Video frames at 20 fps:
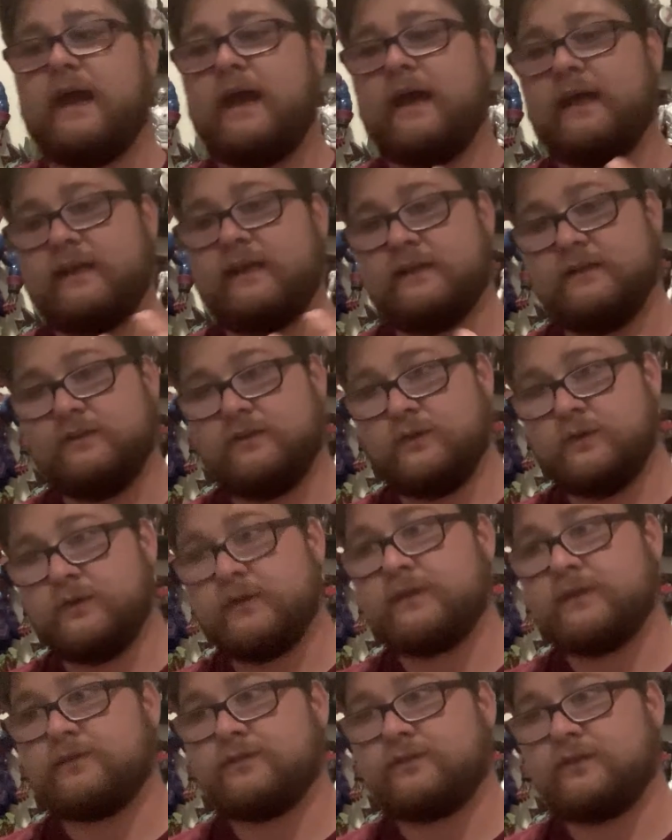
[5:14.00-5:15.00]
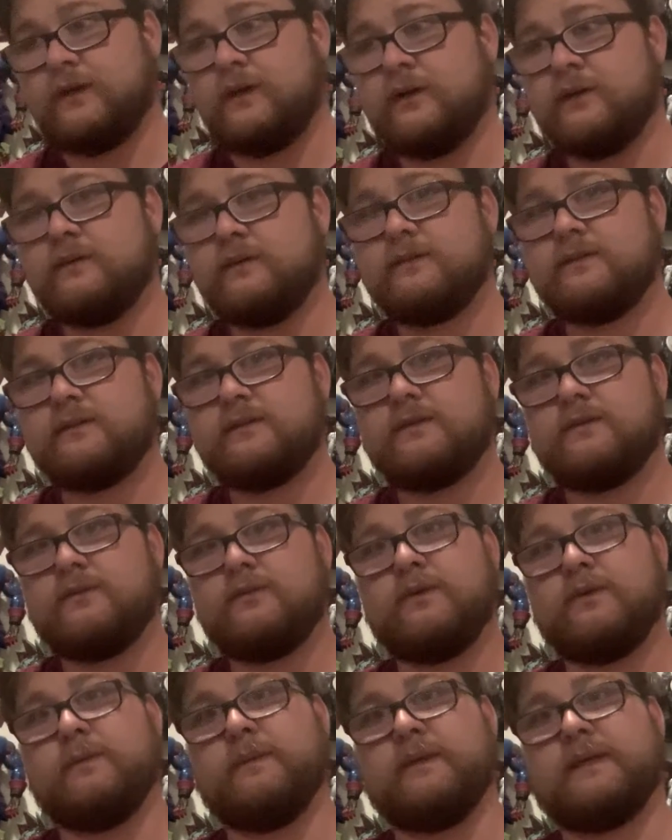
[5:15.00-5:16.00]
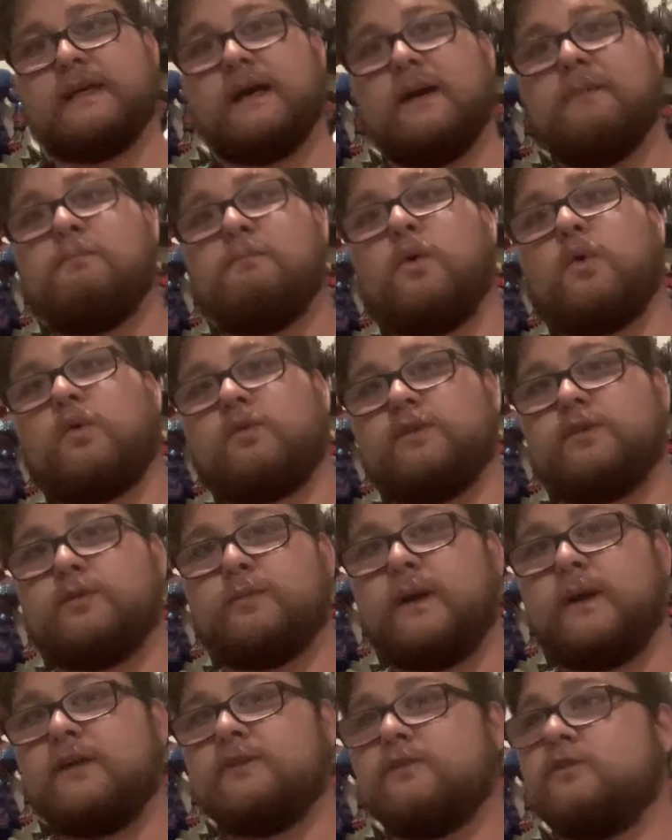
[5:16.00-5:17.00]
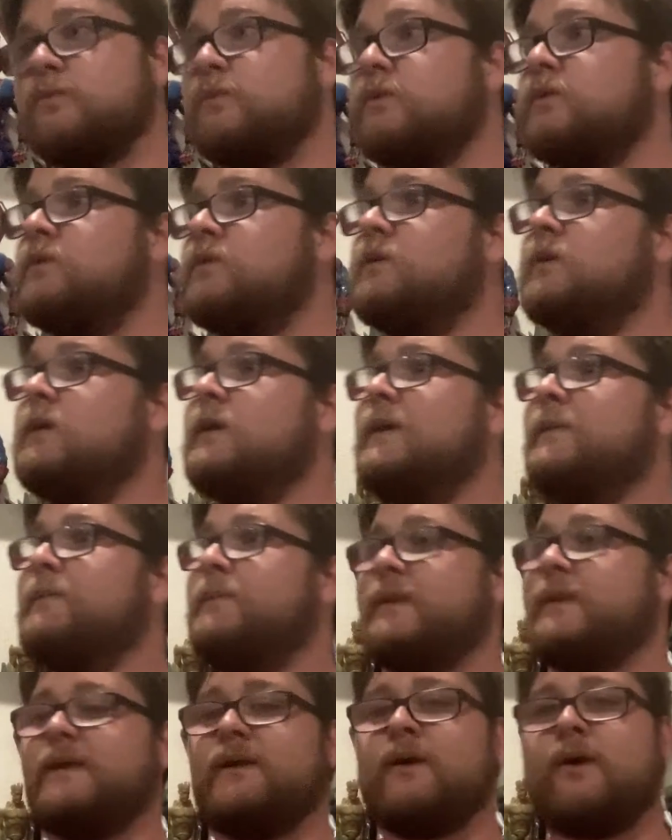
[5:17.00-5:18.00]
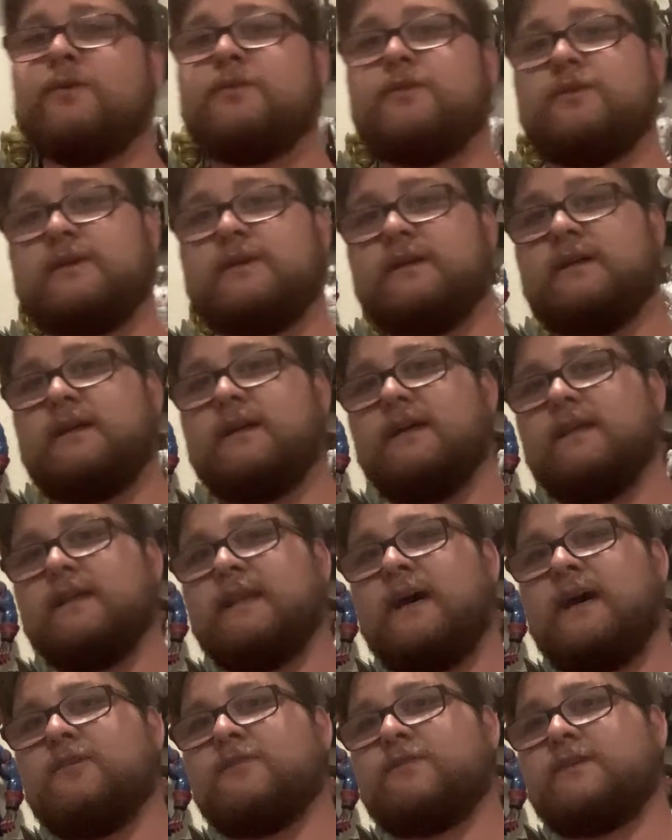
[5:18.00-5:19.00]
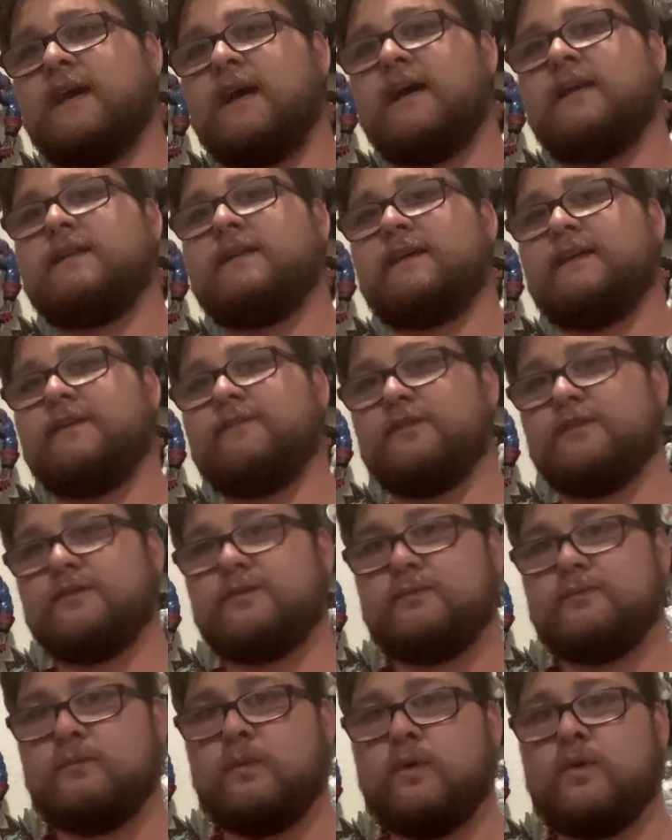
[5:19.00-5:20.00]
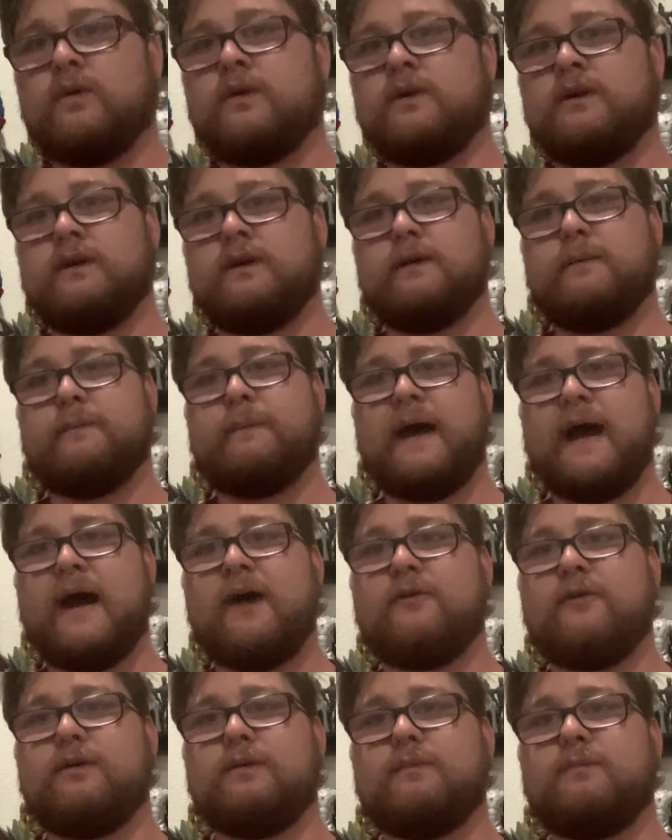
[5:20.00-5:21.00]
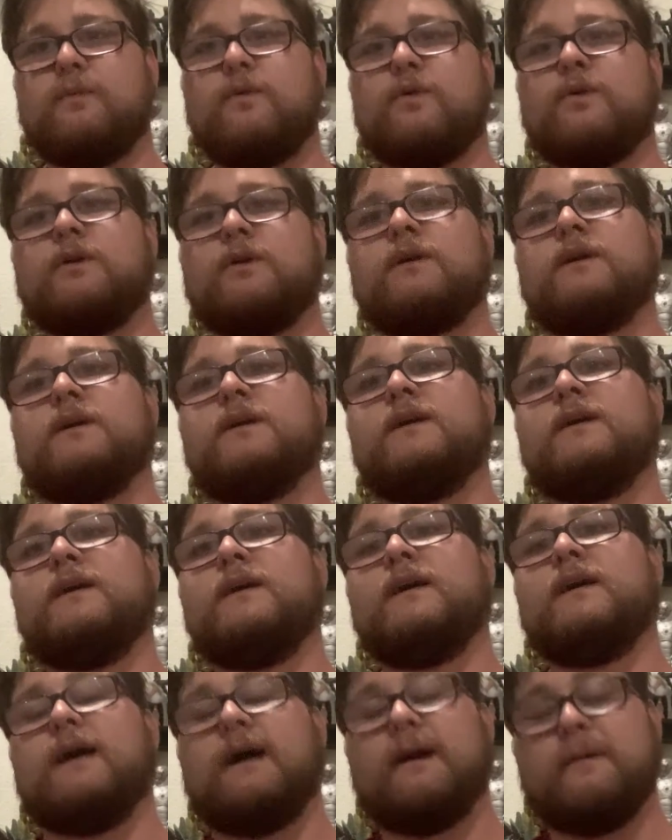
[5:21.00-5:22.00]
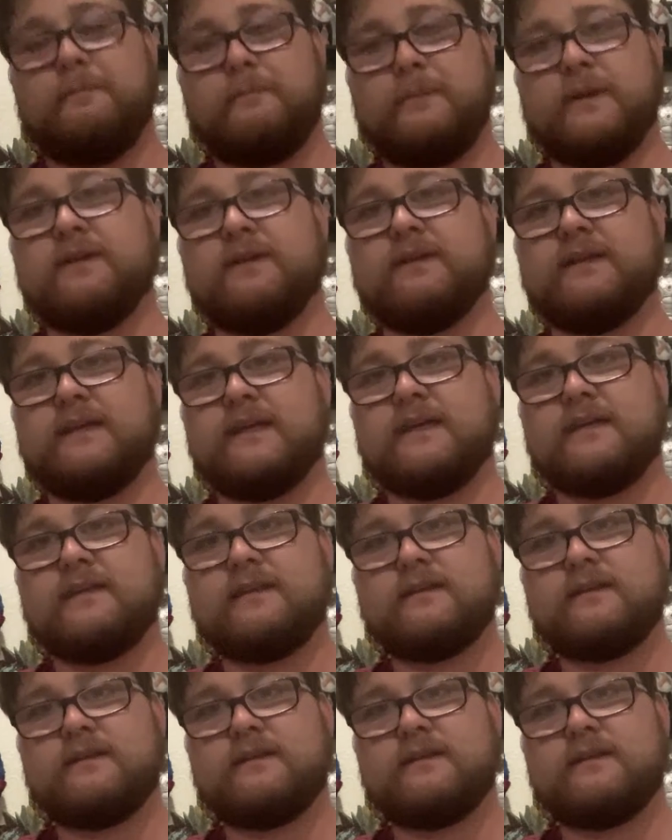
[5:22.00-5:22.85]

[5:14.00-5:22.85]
And in doing so, we become more responsible, but that also allows God to give us more power, more ability.